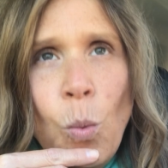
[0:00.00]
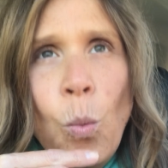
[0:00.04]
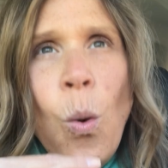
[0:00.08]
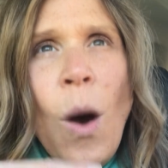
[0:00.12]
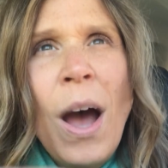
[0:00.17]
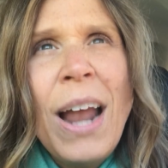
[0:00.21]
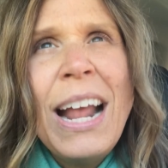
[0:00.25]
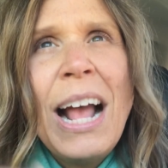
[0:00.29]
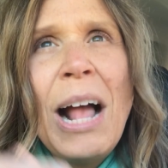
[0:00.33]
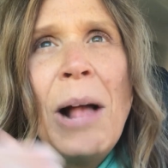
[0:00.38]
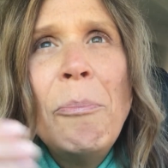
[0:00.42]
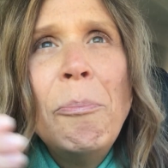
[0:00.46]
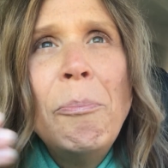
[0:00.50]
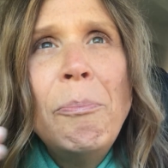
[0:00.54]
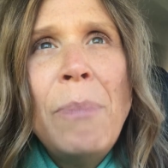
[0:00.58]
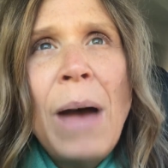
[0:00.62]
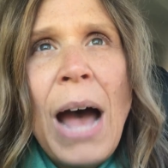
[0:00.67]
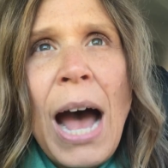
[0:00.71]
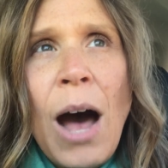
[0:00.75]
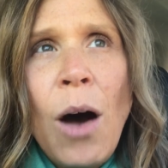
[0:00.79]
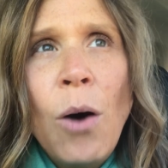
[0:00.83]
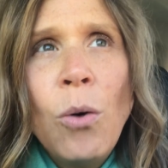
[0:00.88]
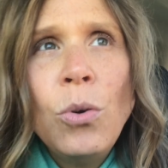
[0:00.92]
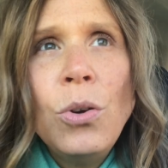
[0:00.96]
What
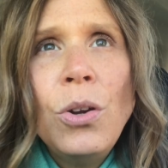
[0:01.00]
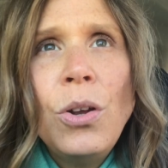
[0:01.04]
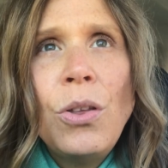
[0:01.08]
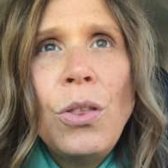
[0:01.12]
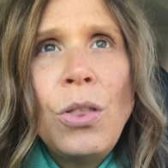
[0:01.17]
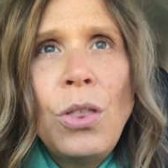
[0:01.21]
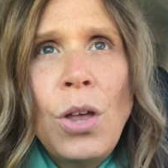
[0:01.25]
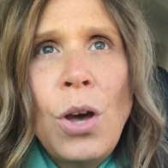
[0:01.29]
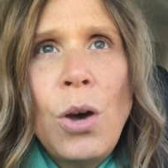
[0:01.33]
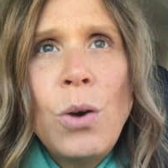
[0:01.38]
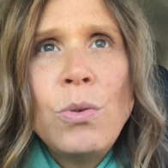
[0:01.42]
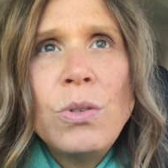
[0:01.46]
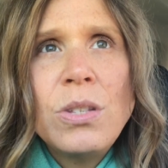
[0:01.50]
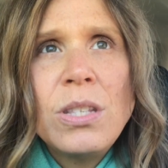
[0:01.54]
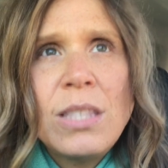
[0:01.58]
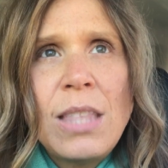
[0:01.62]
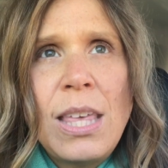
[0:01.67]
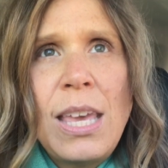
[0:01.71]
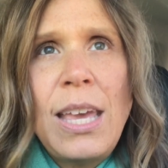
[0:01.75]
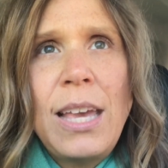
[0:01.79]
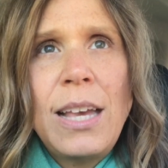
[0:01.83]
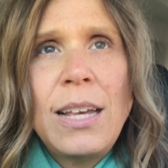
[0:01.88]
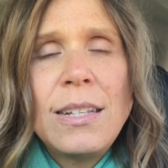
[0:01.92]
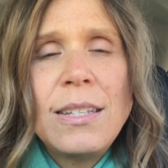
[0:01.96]
about those
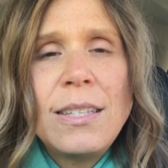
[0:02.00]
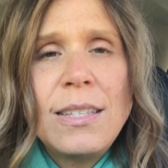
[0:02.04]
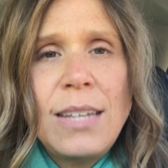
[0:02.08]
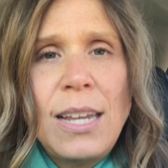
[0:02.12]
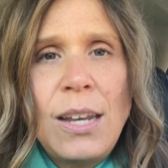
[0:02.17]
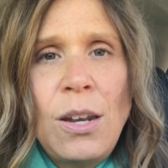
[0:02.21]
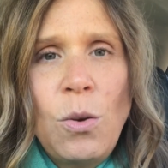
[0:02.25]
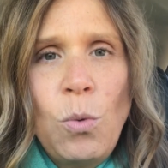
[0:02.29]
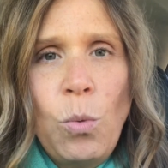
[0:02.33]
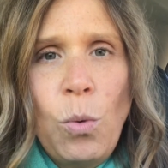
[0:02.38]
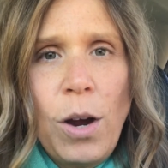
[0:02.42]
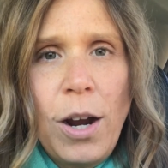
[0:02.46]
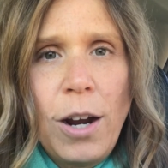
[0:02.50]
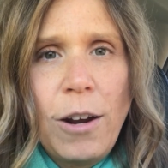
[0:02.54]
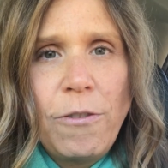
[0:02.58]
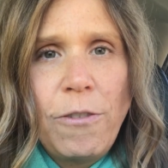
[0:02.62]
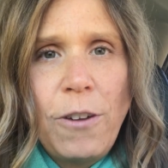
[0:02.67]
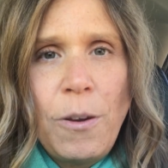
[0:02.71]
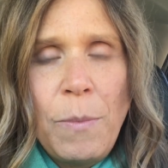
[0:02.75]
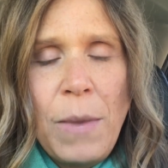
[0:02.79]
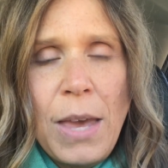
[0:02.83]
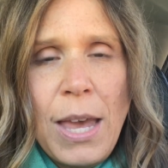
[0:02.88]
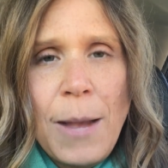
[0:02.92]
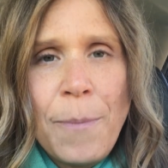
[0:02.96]
things didn't work
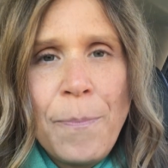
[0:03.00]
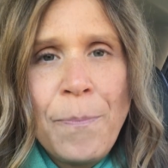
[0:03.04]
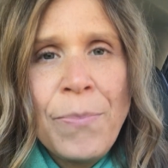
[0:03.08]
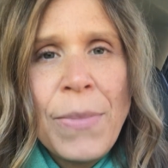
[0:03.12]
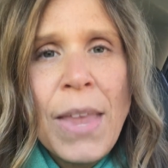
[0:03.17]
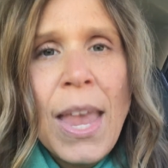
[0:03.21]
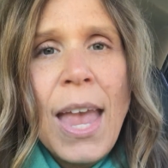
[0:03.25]
for me?